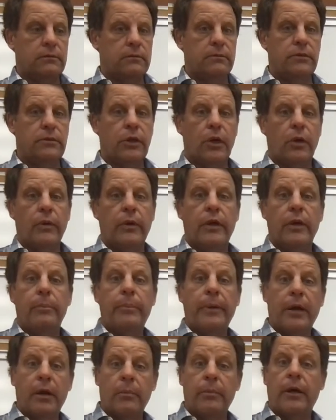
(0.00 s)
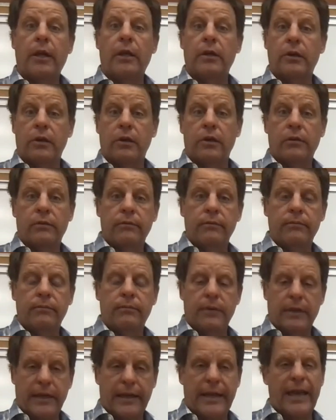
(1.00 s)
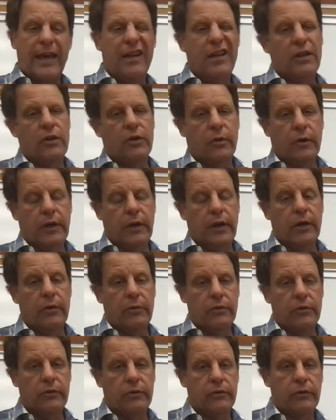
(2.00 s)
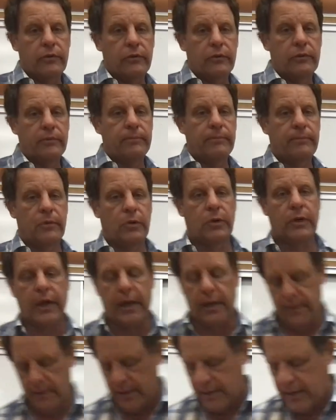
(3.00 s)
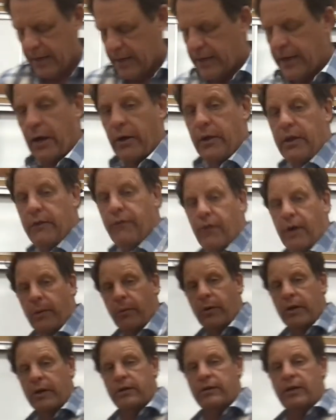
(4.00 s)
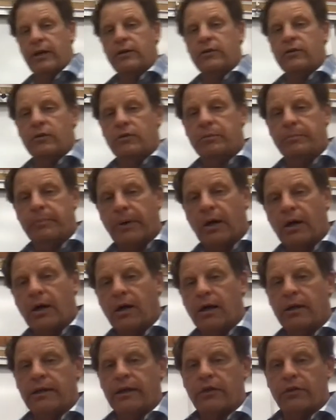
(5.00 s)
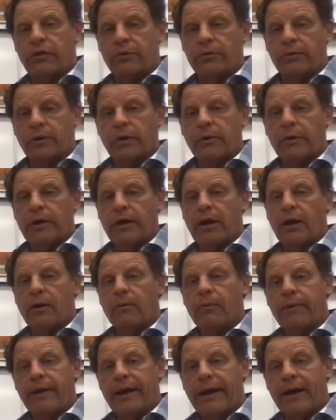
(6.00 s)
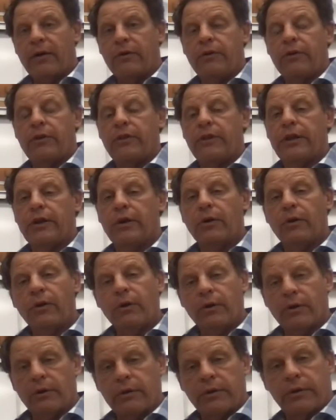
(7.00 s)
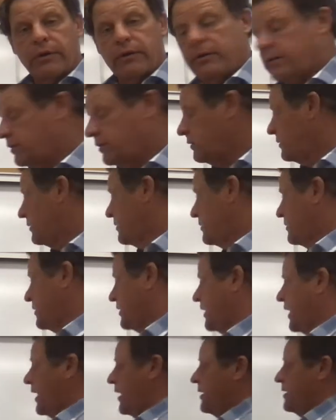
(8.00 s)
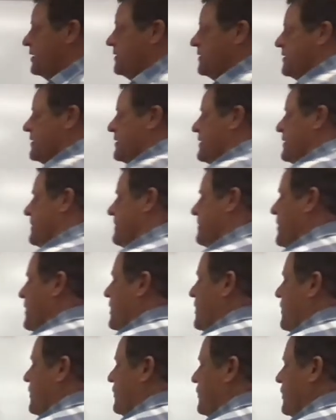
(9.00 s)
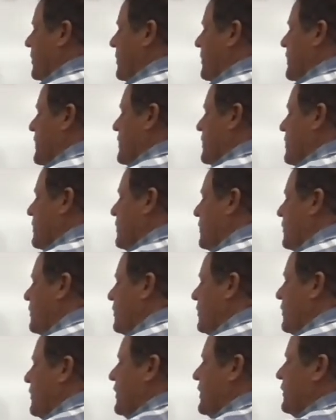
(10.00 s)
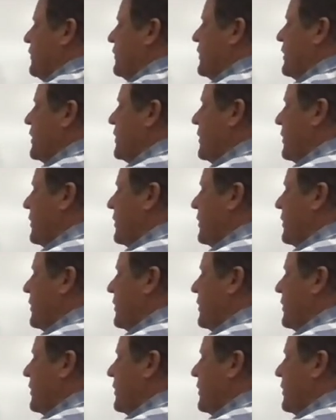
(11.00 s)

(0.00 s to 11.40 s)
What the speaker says: go in a parabolic curve. Again, ignoring air resistance, okay? Now, if I want to take this ball and throw it around the Earth, okay? So here is the